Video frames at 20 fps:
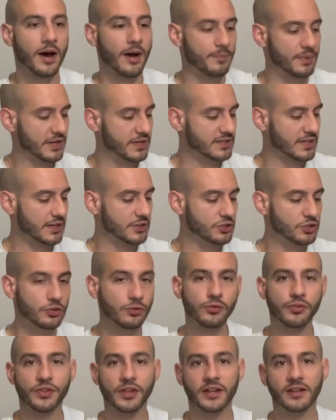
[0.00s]
because I
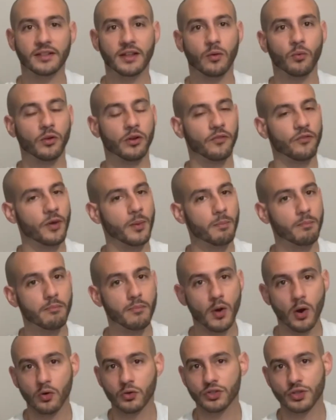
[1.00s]
do think that one of the
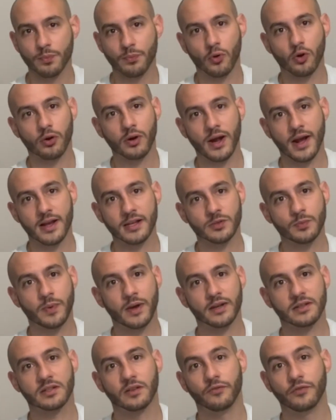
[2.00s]
most important
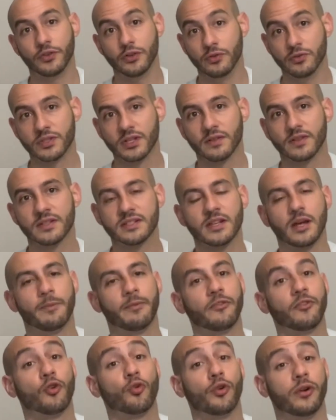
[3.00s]
aspects of using this type
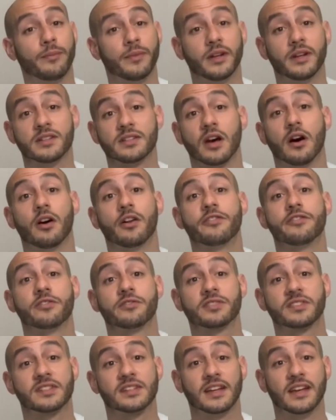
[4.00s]
of equipment is
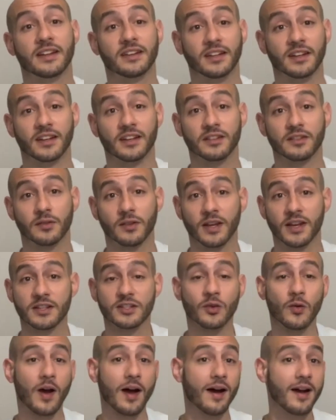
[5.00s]
understanding it. Okay,
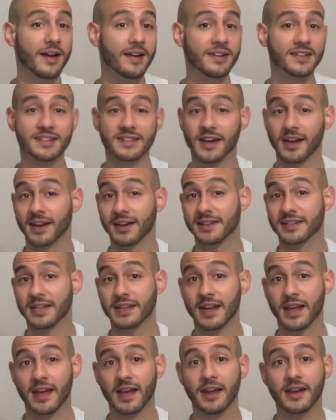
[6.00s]
so I decided
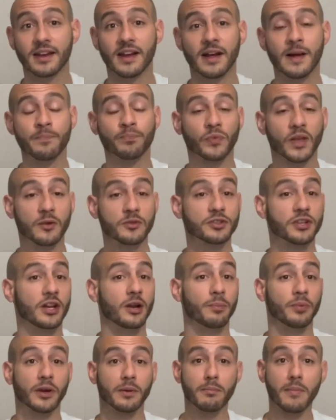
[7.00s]
today I was going to
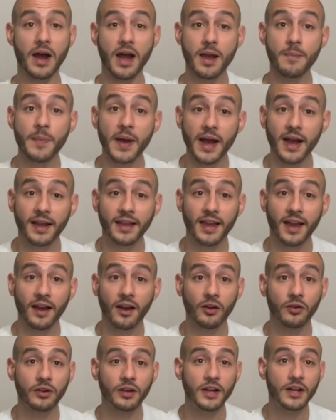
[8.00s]
bring my pack
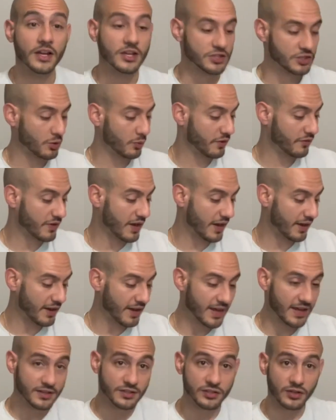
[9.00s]
out. So we've got
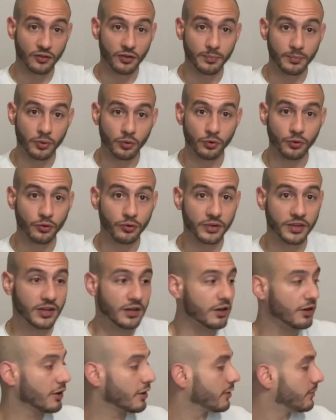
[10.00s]
Enzo the Poodle
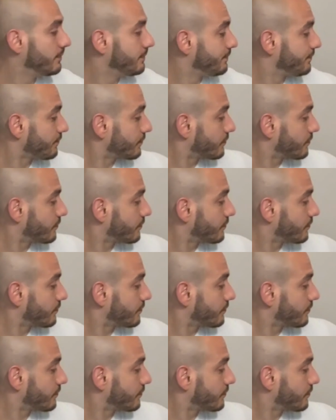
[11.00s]
here.